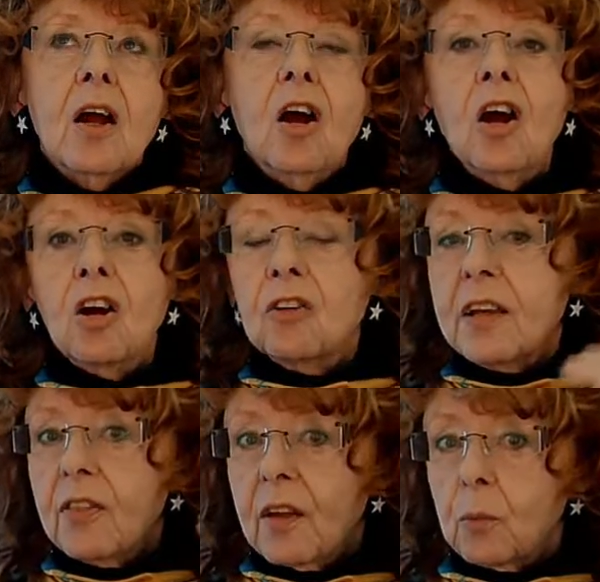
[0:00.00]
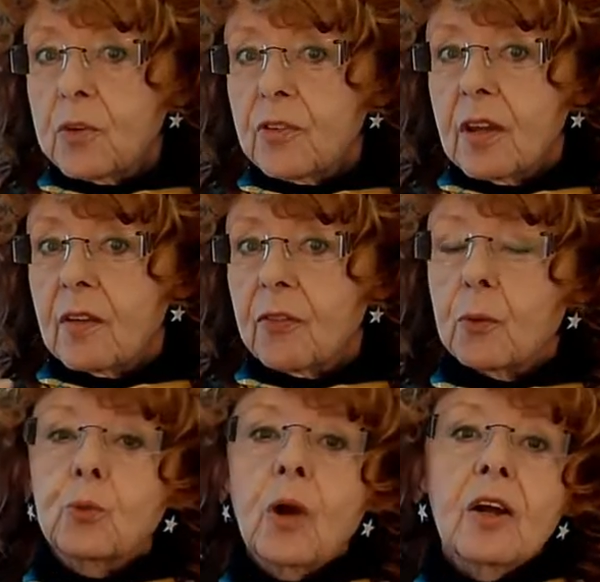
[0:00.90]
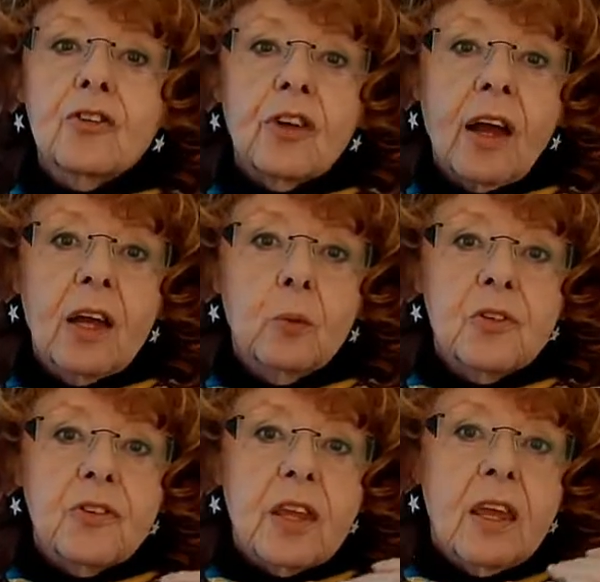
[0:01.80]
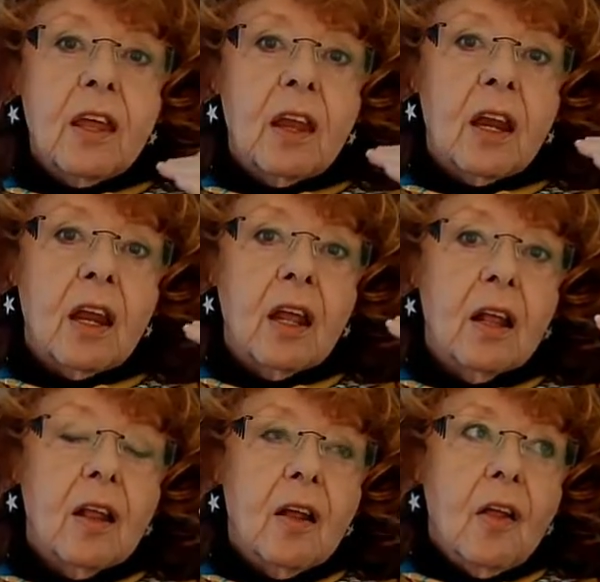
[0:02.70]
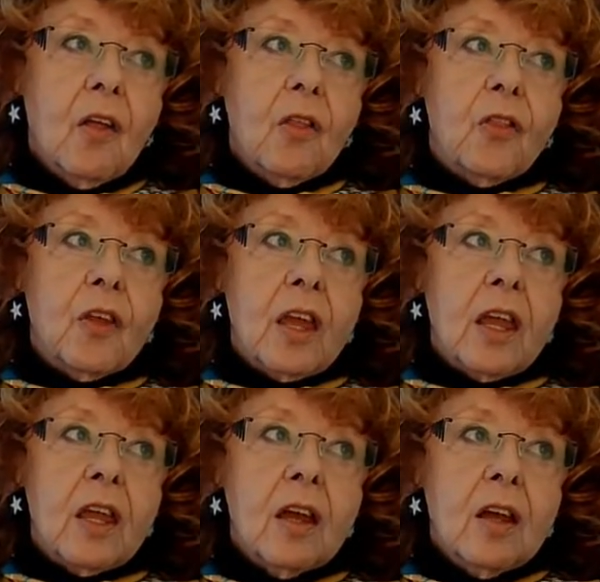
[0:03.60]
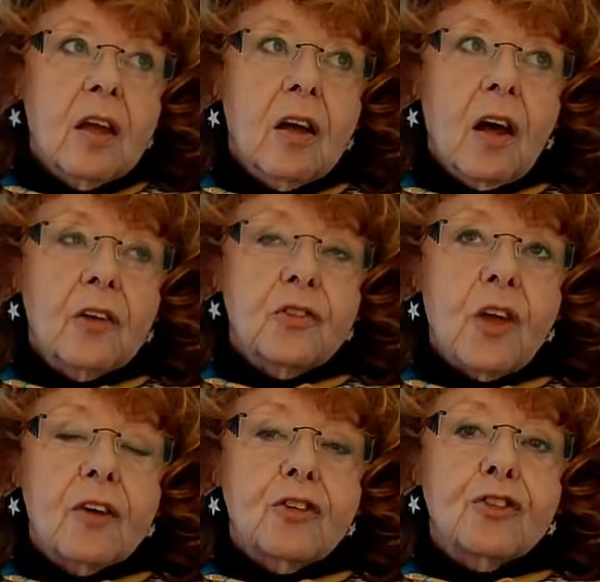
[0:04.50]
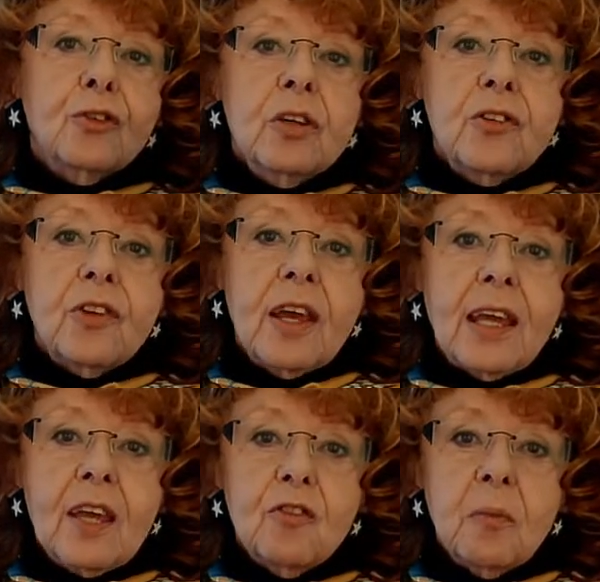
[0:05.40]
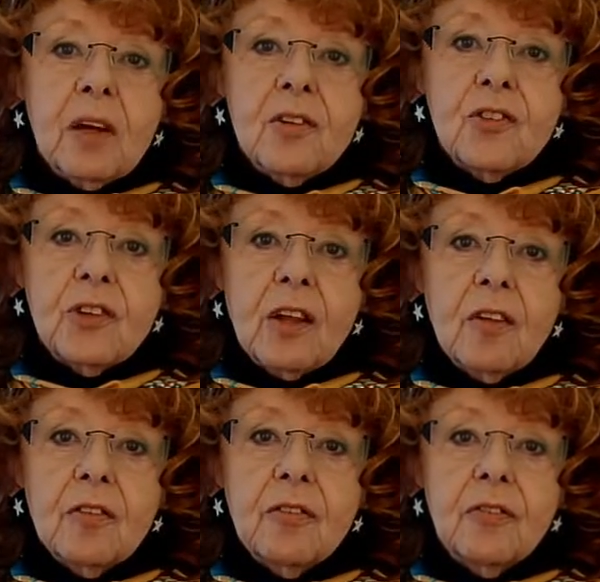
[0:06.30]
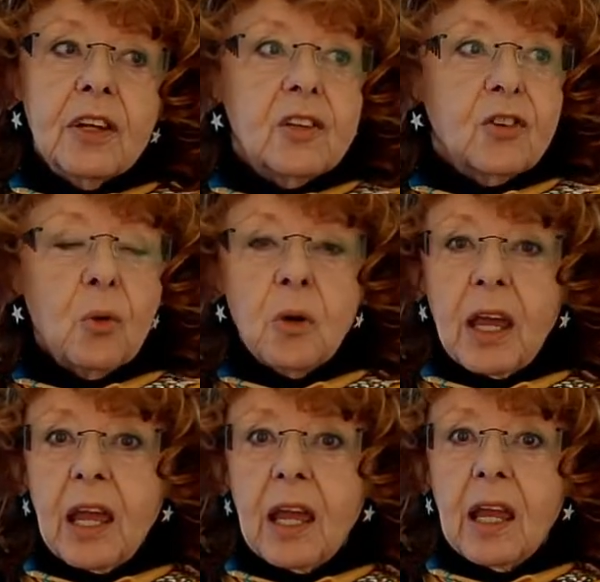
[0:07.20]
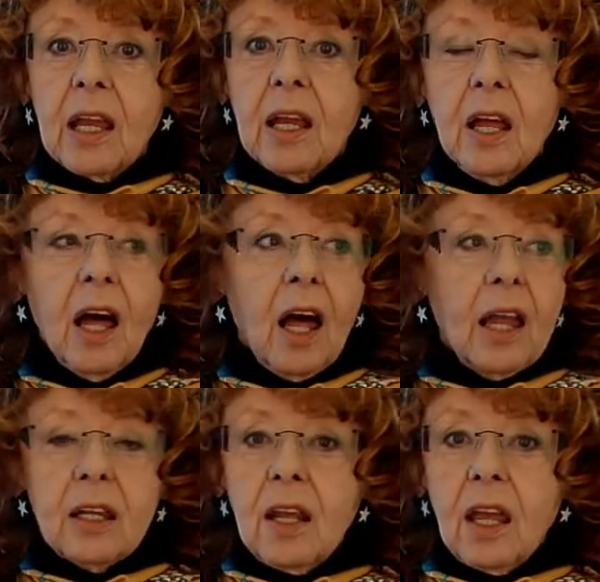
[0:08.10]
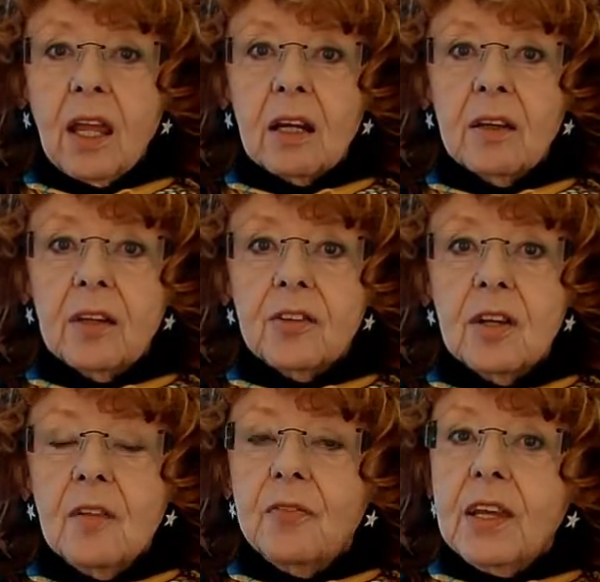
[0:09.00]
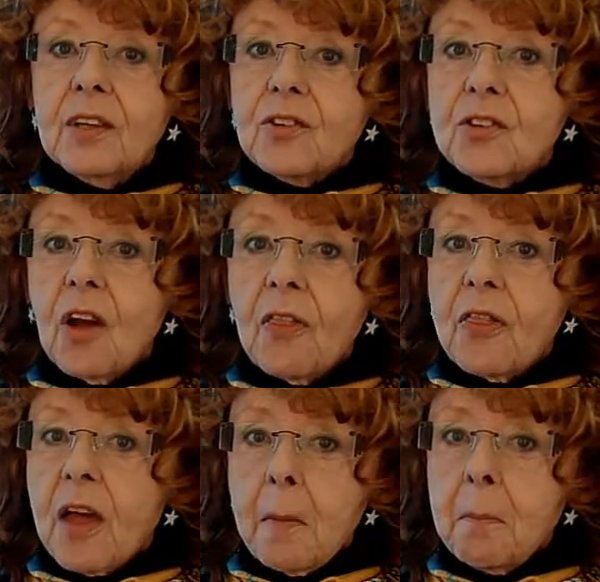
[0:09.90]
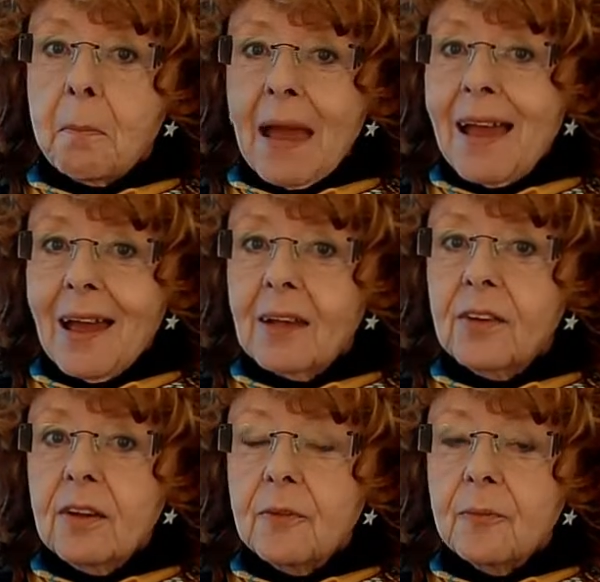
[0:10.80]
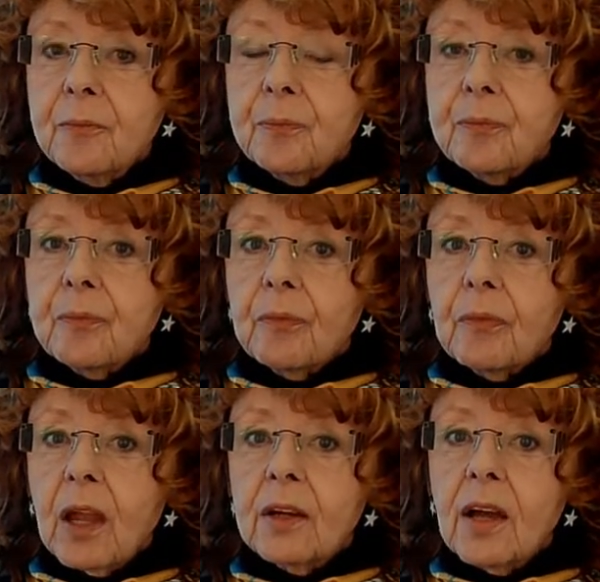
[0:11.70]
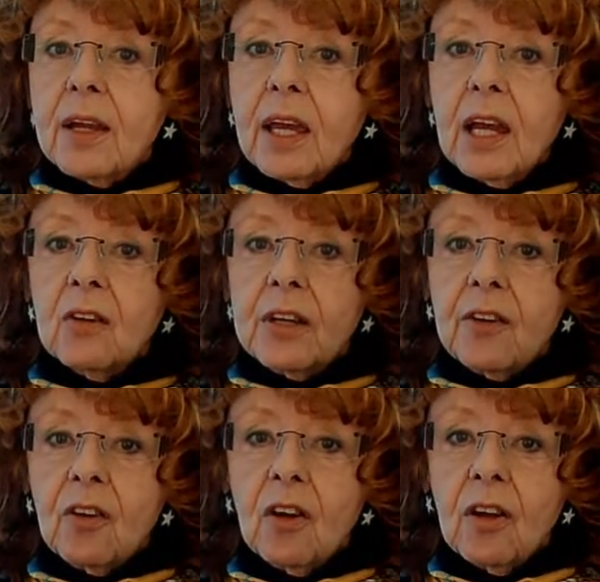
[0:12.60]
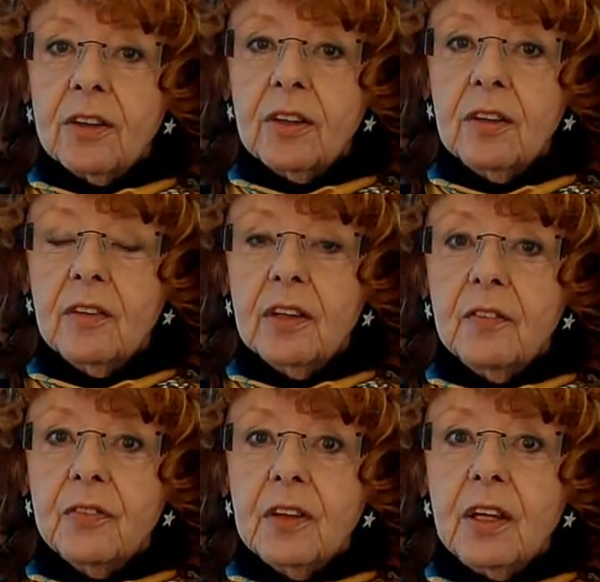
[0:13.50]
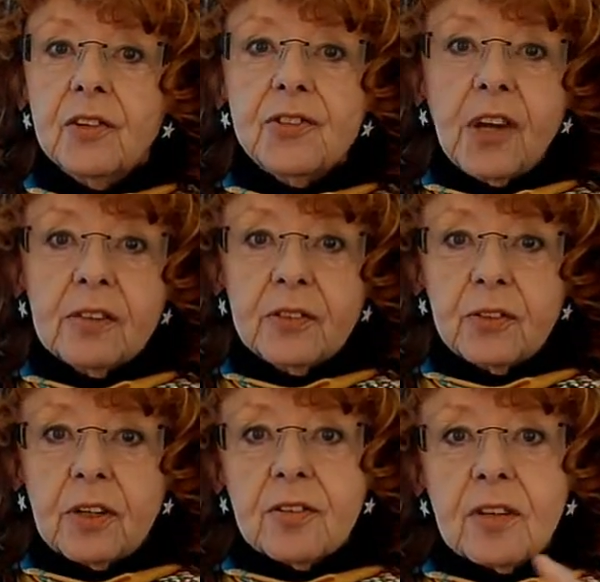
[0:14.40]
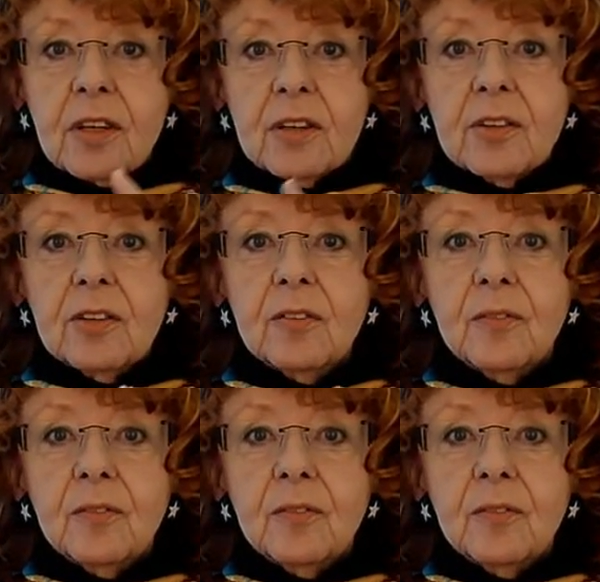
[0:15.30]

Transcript: hurry that was in, the rush I was in, the assurance I gave myself that it's okay, I can handle it, it's not that bad. And I carried on instead of addressing it.